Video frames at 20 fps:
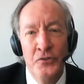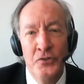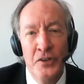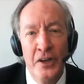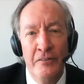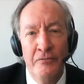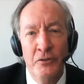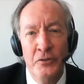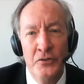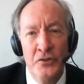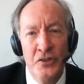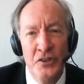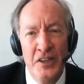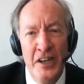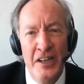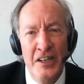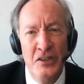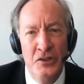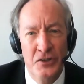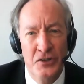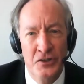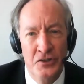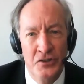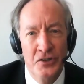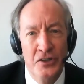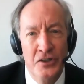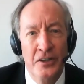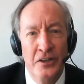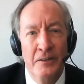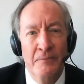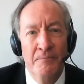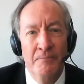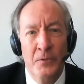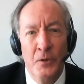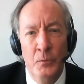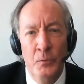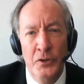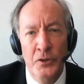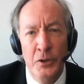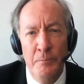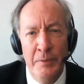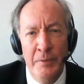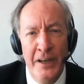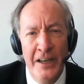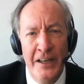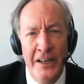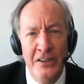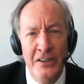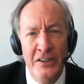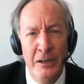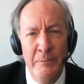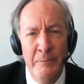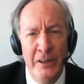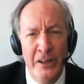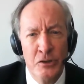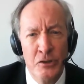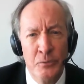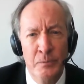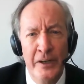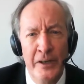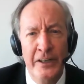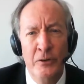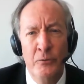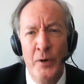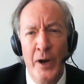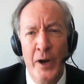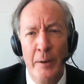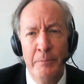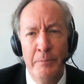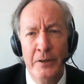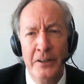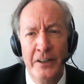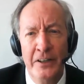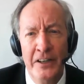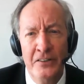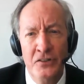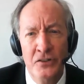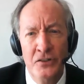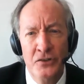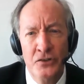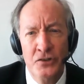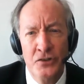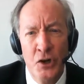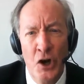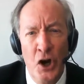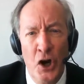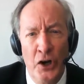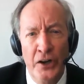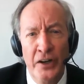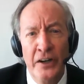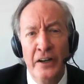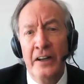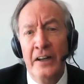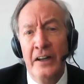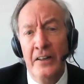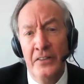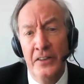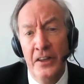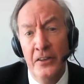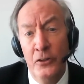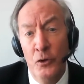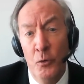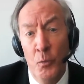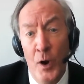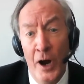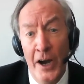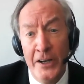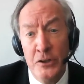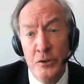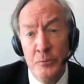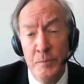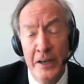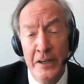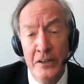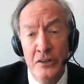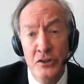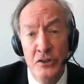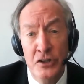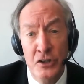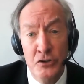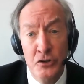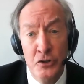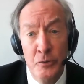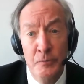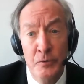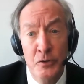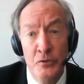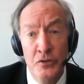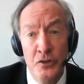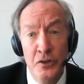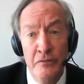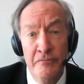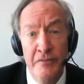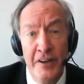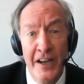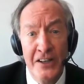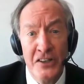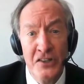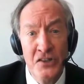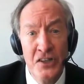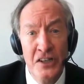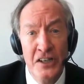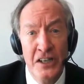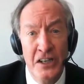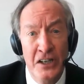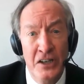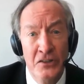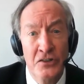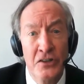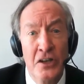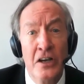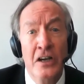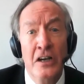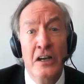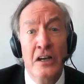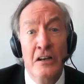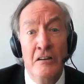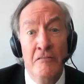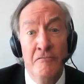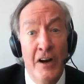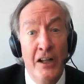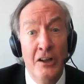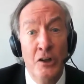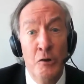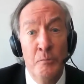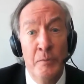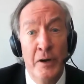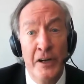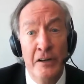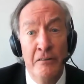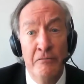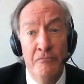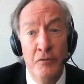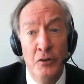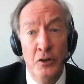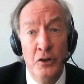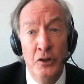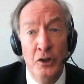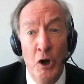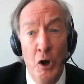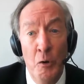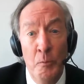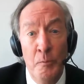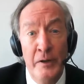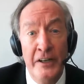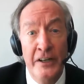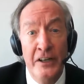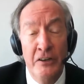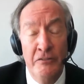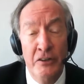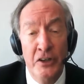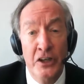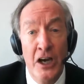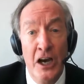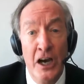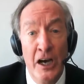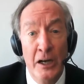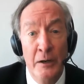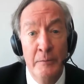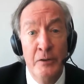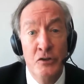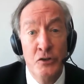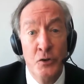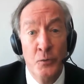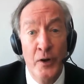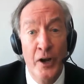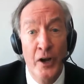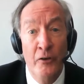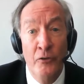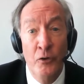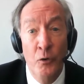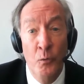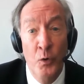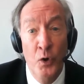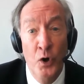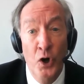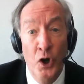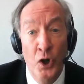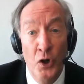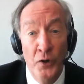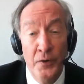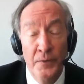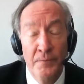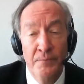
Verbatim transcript: several stages, with the pandemic spreading rapidly at the start, then the widespread distribution of vaccines, followed by a full opening of economies around the world.